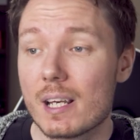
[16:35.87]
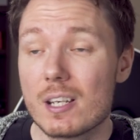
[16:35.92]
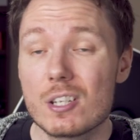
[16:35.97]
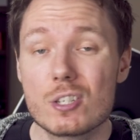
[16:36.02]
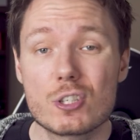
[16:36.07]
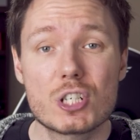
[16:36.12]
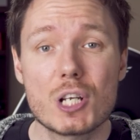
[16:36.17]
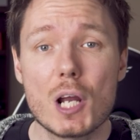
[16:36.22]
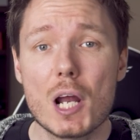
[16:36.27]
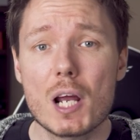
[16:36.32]
You
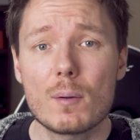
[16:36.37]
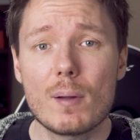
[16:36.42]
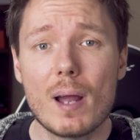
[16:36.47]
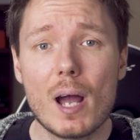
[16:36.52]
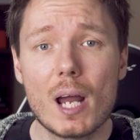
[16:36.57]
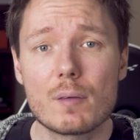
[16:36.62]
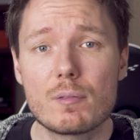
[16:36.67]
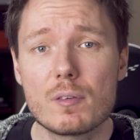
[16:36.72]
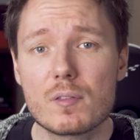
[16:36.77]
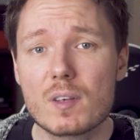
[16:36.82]
know, share it
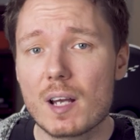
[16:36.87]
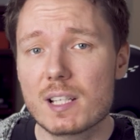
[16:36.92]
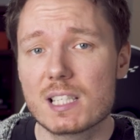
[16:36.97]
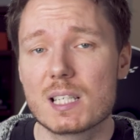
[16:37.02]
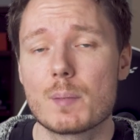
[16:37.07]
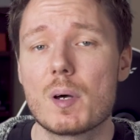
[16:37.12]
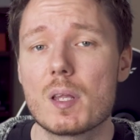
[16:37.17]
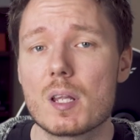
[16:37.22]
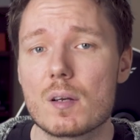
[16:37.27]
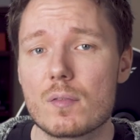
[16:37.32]
around if you've got
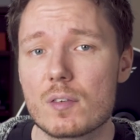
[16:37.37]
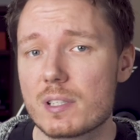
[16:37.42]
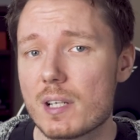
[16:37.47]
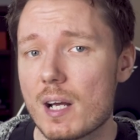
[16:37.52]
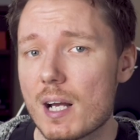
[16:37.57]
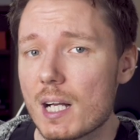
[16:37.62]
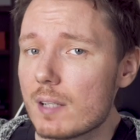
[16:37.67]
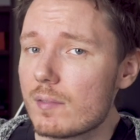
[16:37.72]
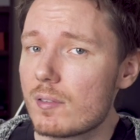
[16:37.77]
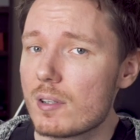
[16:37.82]
some other
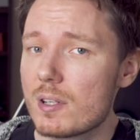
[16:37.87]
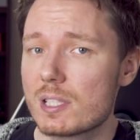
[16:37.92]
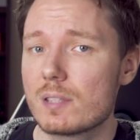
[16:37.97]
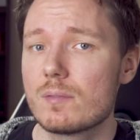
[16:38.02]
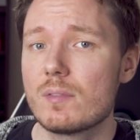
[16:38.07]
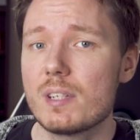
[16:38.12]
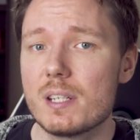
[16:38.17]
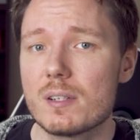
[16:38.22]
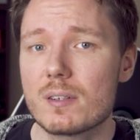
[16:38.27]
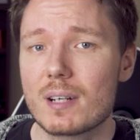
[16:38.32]
photographers
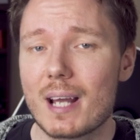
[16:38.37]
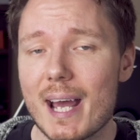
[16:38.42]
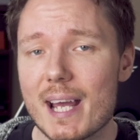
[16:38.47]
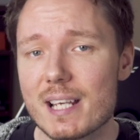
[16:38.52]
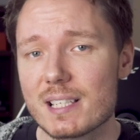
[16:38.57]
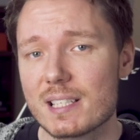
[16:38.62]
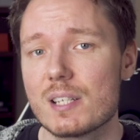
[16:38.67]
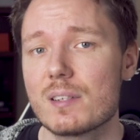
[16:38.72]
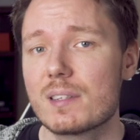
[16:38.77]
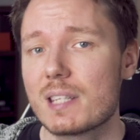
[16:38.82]
and video
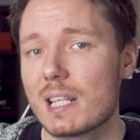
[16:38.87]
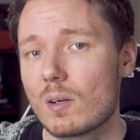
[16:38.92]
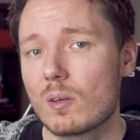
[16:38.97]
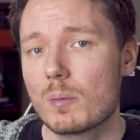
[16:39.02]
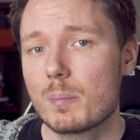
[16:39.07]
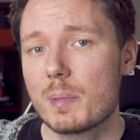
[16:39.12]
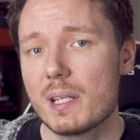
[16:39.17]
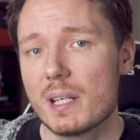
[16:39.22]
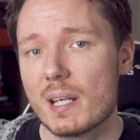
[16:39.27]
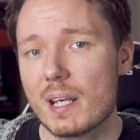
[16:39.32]
guys that you think
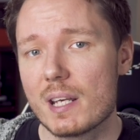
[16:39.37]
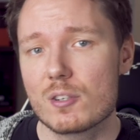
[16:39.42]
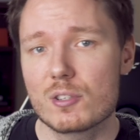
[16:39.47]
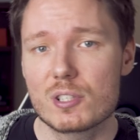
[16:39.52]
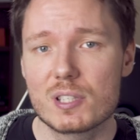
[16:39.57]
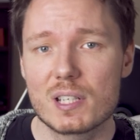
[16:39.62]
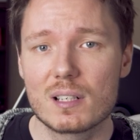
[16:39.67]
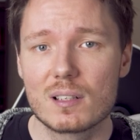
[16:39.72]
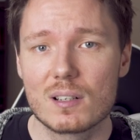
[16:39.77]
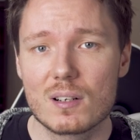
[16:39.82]
would be
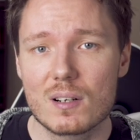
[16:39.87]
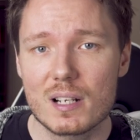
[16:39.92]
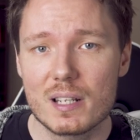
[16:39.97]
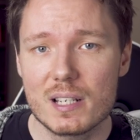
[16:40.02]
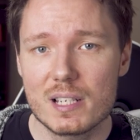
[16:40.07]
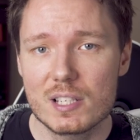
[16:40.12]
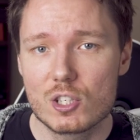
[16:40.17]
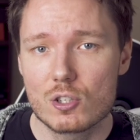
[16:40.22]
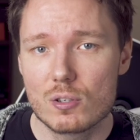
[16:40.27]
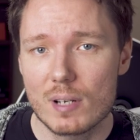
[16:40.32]
interested in learning
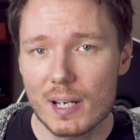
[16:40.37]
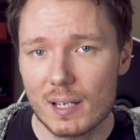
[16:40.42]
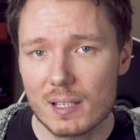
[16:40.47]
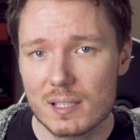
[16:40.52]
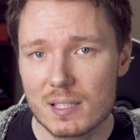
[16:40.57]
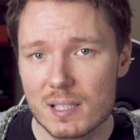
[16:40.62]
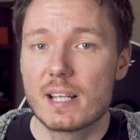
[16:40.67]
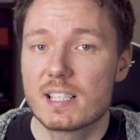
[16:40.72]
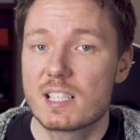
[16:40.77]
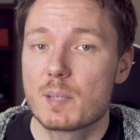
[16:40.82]
these
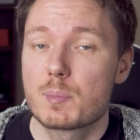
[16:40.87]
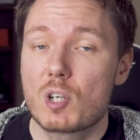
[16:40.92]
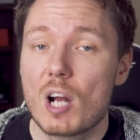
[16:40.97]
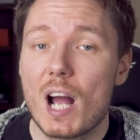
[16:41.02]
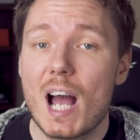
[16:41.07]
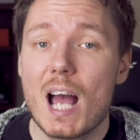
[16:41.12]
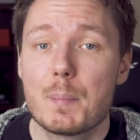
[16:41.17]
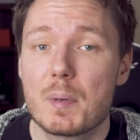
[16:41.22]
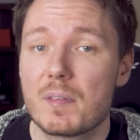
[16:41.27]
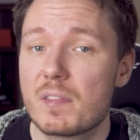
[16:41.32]
tricks. And
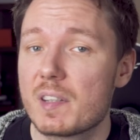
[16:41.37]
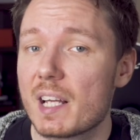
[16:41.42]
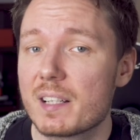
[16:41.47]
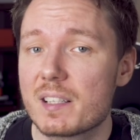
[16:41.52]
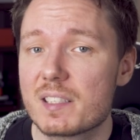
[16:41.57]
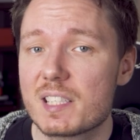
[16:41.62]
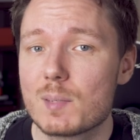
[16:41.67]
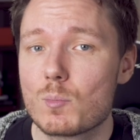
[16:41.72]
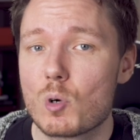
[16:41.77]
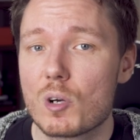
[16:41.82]
subscribe if you'd
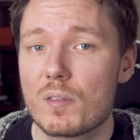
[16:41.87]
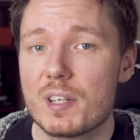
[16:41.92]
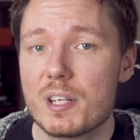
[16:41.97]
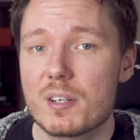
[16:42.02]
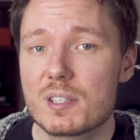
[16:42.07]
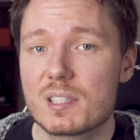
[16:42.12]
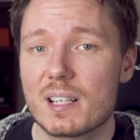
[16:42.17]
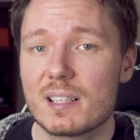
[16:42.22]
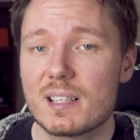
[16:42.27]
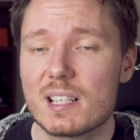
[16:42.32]
like to see more
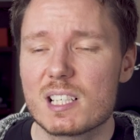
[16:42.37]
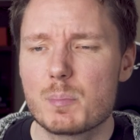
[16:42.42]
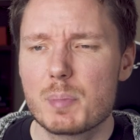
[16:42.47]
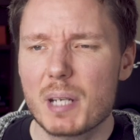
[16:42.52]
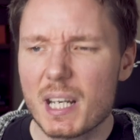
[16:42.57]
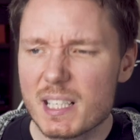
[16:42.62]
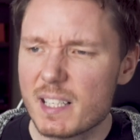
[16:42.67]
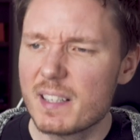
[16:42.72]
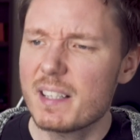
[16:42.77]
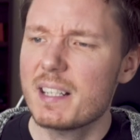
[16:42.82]
videos like this,
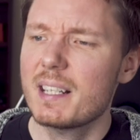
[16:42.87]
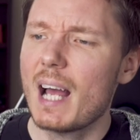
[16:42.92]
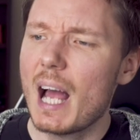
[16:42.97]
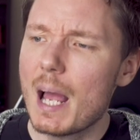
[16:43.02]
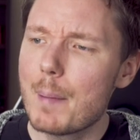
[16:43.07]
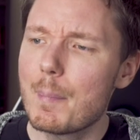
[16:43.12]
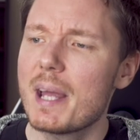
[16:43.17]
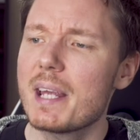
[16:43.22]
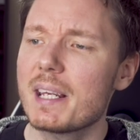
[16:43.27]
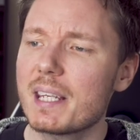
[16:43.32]
because I think
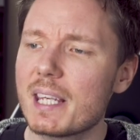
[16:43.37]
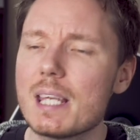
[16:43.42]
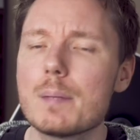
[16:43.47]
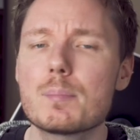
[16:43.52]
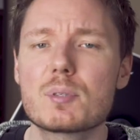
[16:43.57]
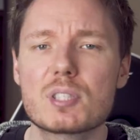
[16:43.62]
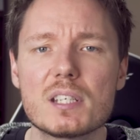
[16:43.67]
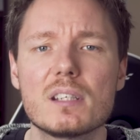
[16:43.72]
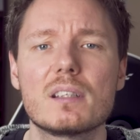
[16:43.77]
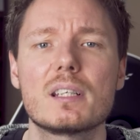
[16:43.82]
I might
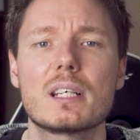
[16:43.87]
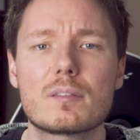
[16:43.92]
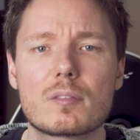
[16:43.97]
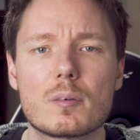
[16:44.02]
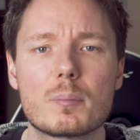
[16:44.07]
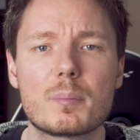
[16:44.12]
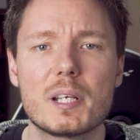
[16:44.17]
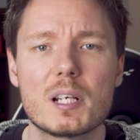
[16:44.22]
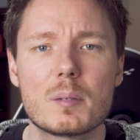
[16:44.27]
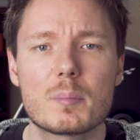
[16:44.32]
keep stealing
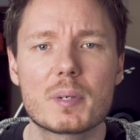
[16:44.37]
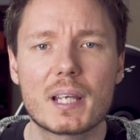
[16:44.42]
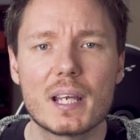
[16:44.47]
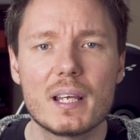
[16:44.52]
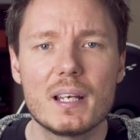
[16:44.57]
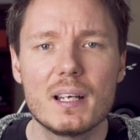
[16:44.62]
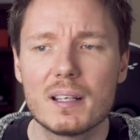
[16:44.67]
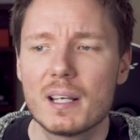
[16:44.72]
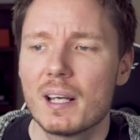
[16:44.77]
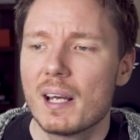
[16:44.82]
from Peter
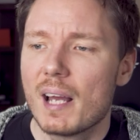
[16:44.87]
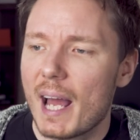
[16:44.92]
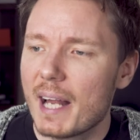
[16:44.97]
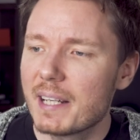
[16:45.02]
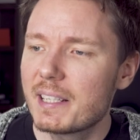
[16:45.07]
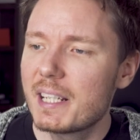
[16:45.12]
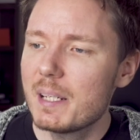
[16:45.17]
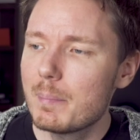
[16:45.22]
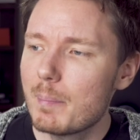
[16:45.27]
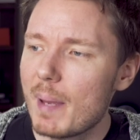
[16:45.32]
McKinnon
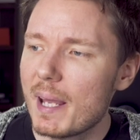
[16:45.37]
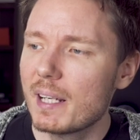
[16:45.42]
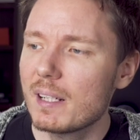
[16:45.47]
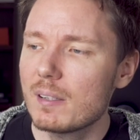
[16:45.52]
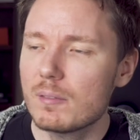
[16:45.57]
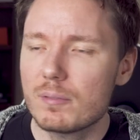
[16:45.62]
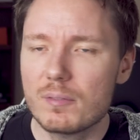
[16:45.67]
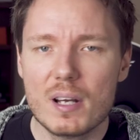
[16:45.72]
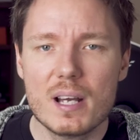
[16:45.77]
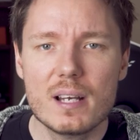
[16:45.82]
and keep
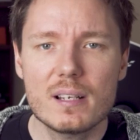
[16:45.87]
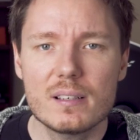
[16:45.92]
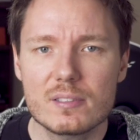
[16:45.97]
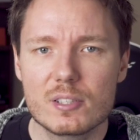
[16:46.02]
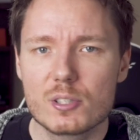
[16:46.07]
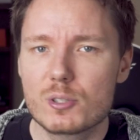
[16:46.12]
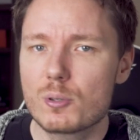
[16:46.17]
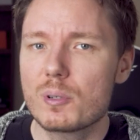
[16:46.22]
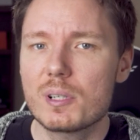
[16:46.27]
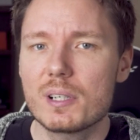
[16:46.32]
making fun
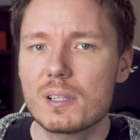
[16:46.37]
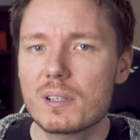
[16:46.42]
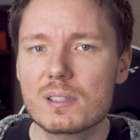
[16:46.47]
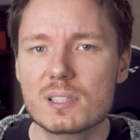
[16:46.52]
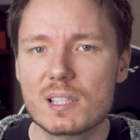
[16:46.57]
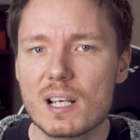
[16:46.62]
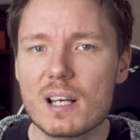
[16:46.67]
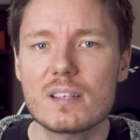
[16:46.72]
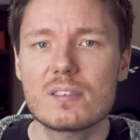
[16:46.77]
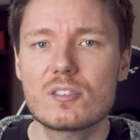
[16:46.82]

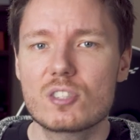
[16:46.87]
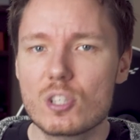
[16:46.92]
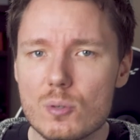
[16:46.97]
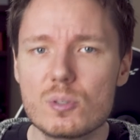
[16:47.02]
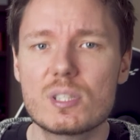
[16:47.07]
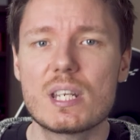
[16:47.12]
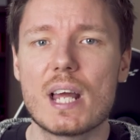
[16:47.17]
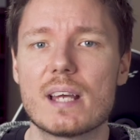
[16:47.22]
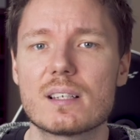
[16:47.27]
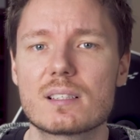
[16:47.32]
tutorials on
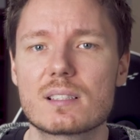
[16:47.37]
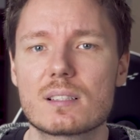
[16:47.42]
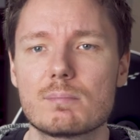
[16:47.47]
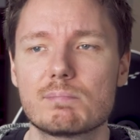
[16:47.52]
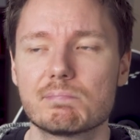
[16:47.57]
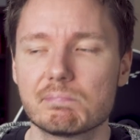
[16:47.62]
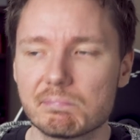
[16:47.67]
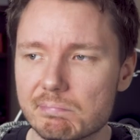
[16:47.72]
Tuesdays.